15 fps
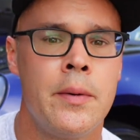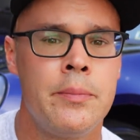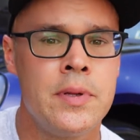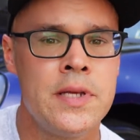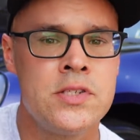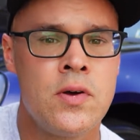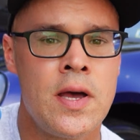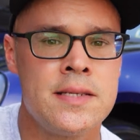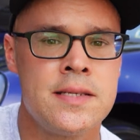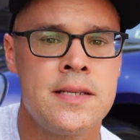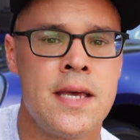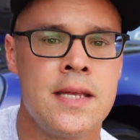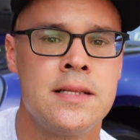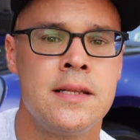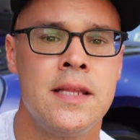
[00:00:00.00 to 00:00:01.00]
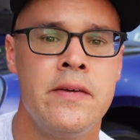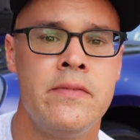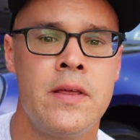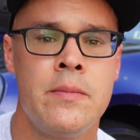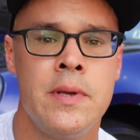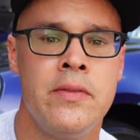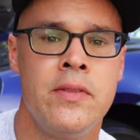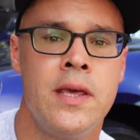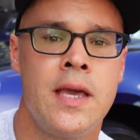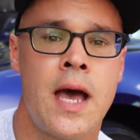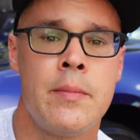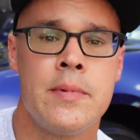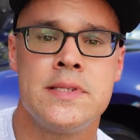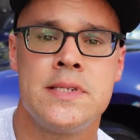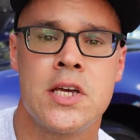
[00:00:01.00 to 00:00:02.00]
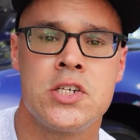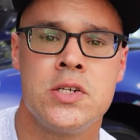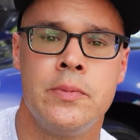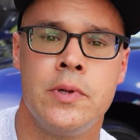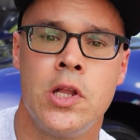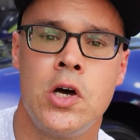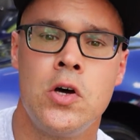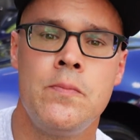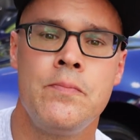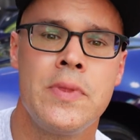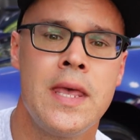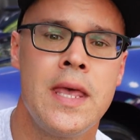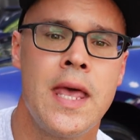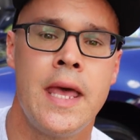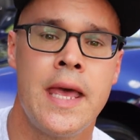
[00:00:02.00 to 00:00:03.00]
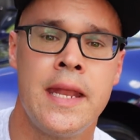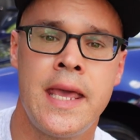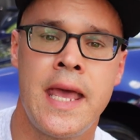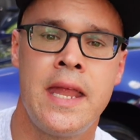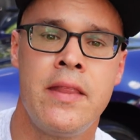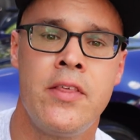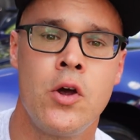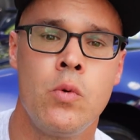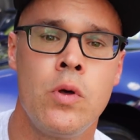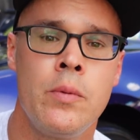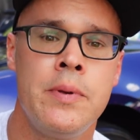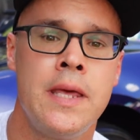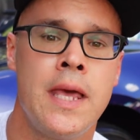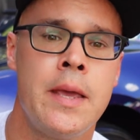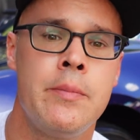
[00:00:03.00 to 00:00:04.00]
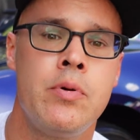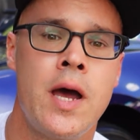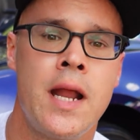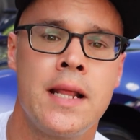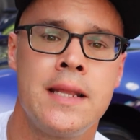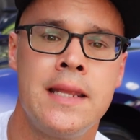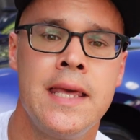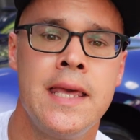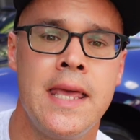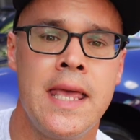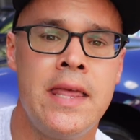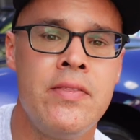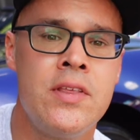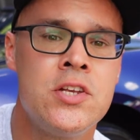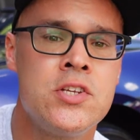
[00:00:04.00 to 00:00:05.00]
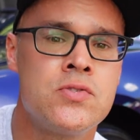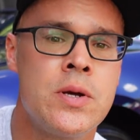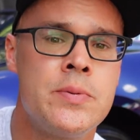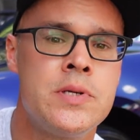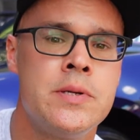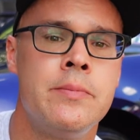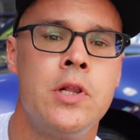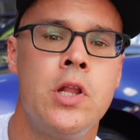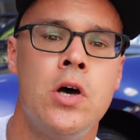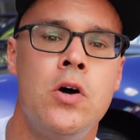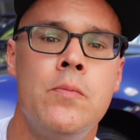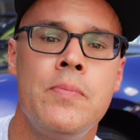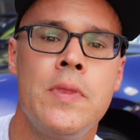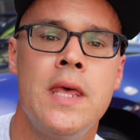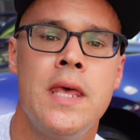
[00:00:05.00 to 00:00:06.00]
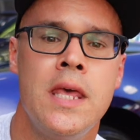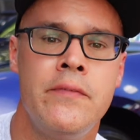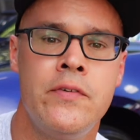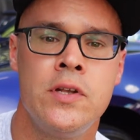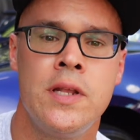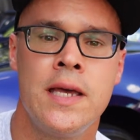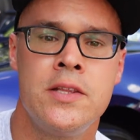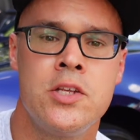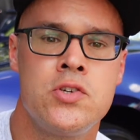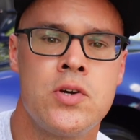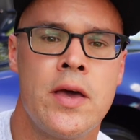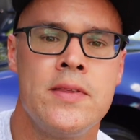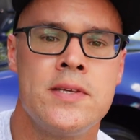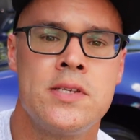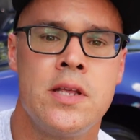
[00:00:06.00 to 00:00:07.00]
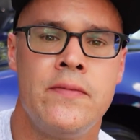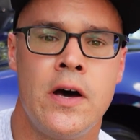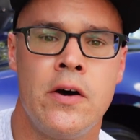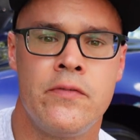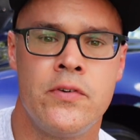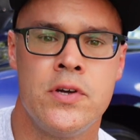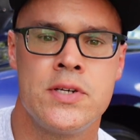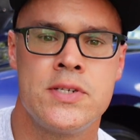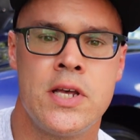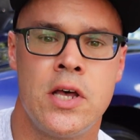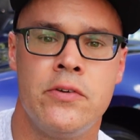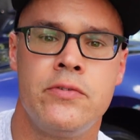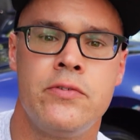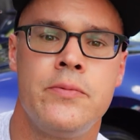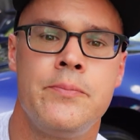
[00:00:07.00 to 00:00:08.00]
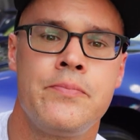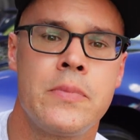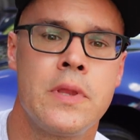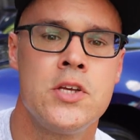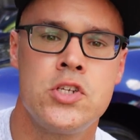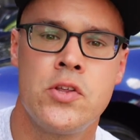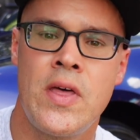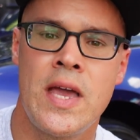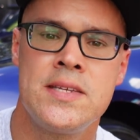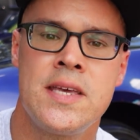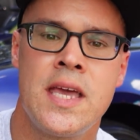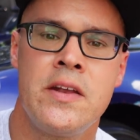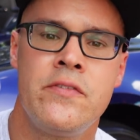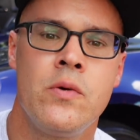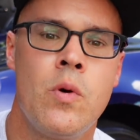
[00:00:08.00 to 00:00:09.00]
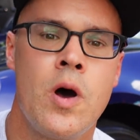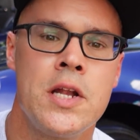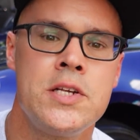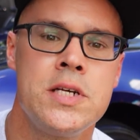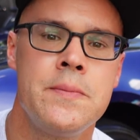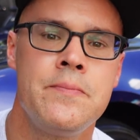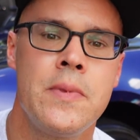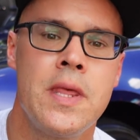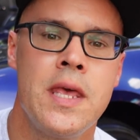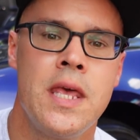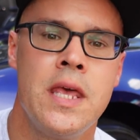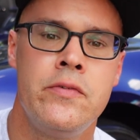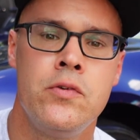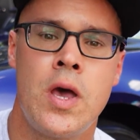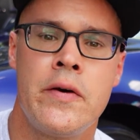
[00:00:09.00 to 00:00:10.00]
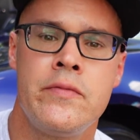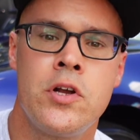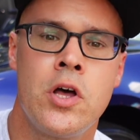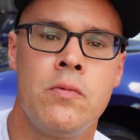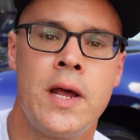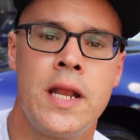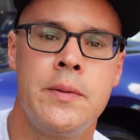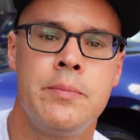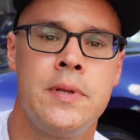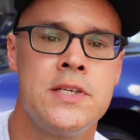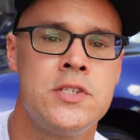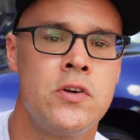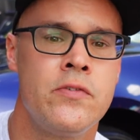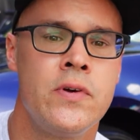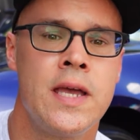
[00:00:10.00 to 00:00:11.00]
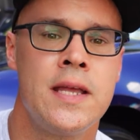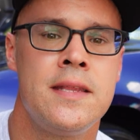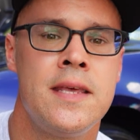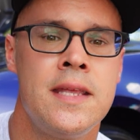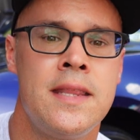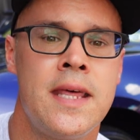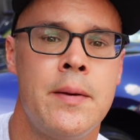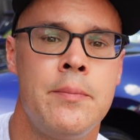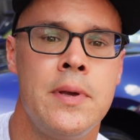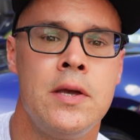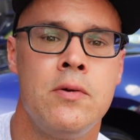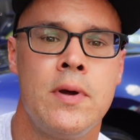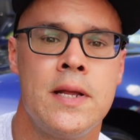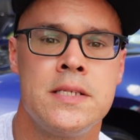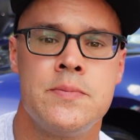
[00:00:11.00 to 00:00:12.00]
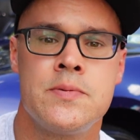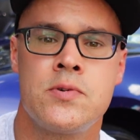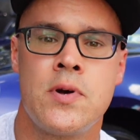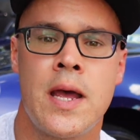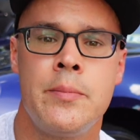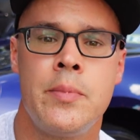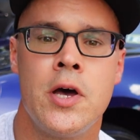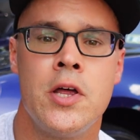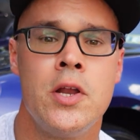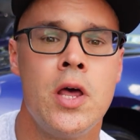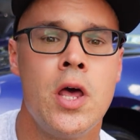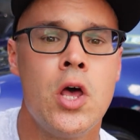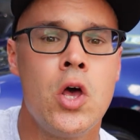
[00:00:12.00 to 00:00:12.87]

please don't hesitate to leave them in the comment section below. And again, there will be a product link in the description below if you'd like to try this stuff out for yourself. So thanks again for watching. If you haven't already, please don't forget to hit that big red subscribe button